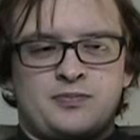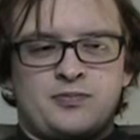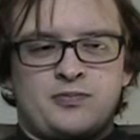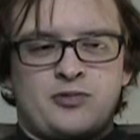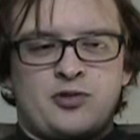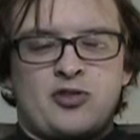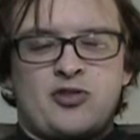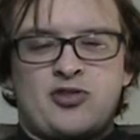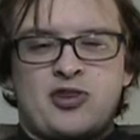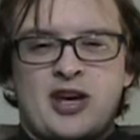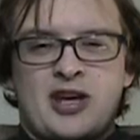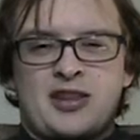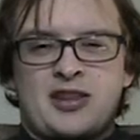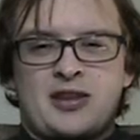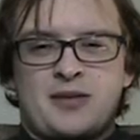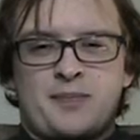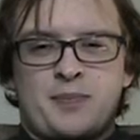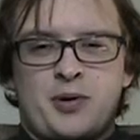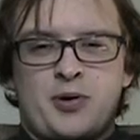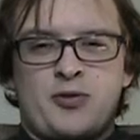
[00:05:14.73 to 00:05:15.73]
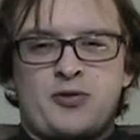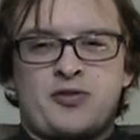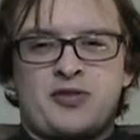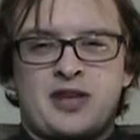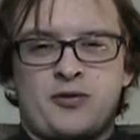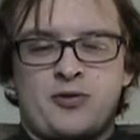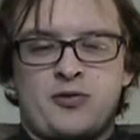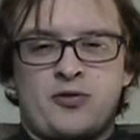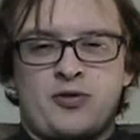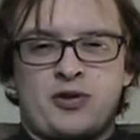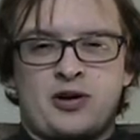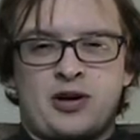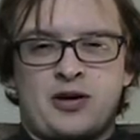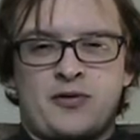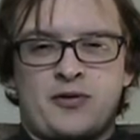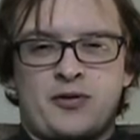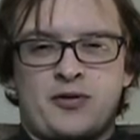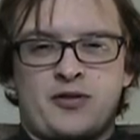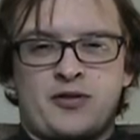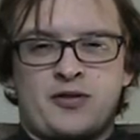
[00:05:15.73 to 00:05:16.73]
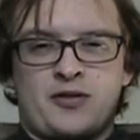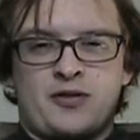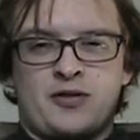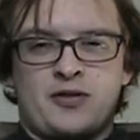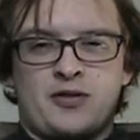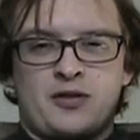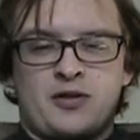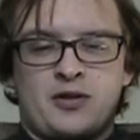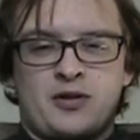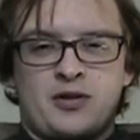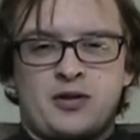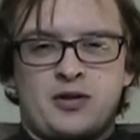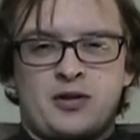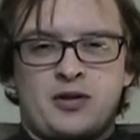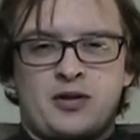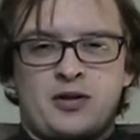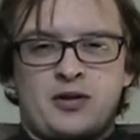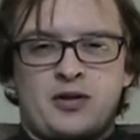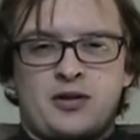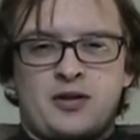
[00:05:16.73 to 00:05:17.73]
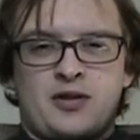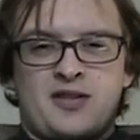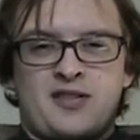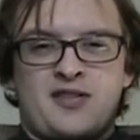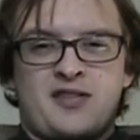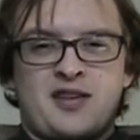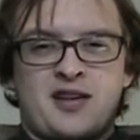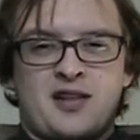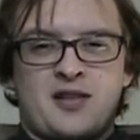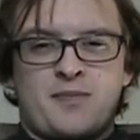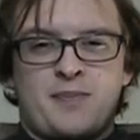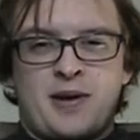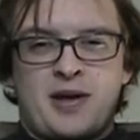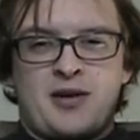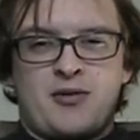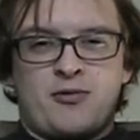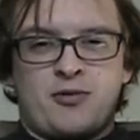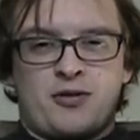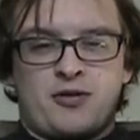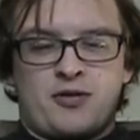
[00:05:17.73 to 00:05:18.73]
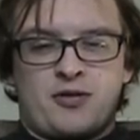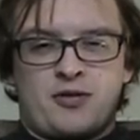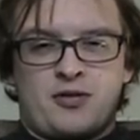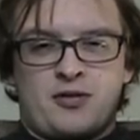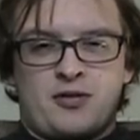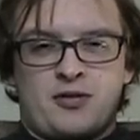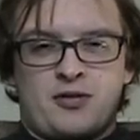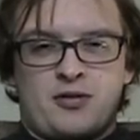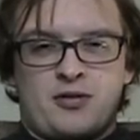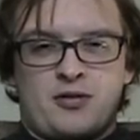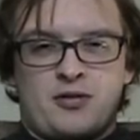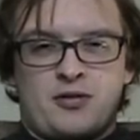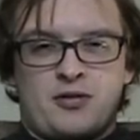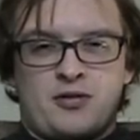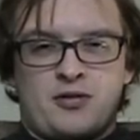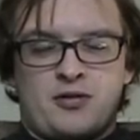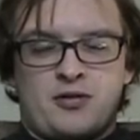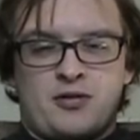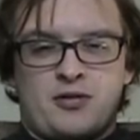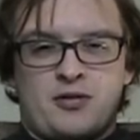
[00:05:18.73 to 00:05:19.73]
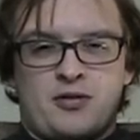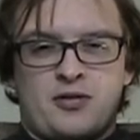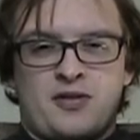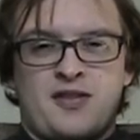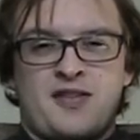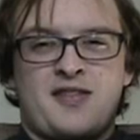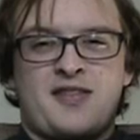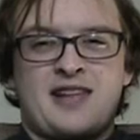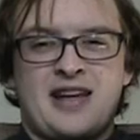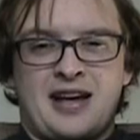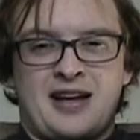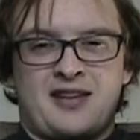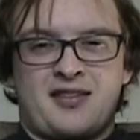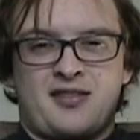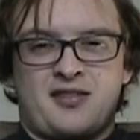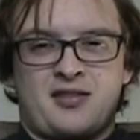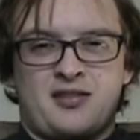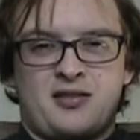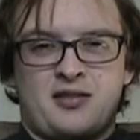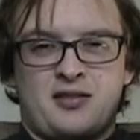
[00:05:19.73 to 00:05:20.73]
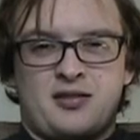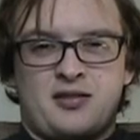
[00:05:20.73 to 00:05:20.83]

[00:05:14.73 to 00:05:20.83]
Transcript: just check the post-game news conferences. Six Penguins. Six.